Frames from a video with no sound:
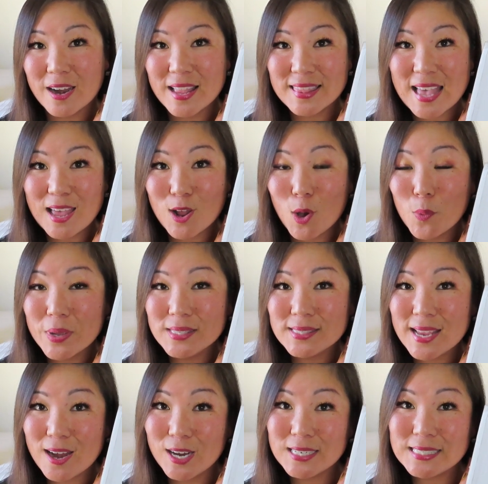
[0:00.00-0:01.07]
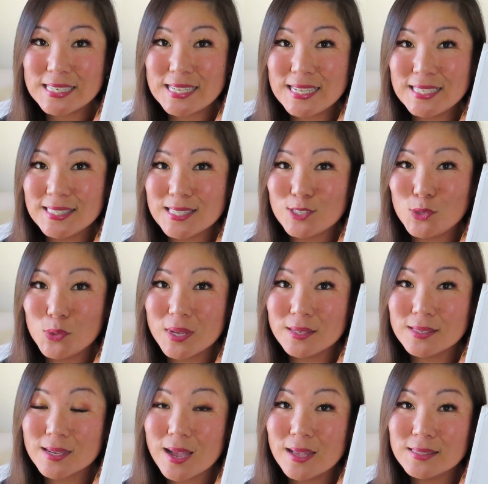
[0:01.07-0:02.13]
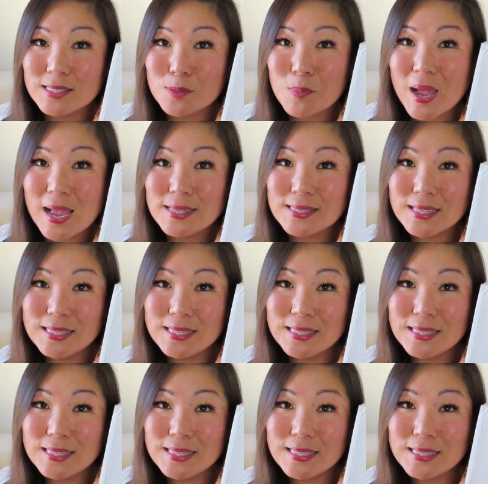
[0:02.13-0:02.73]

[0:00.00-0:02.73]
And that always guarantees that you get to customize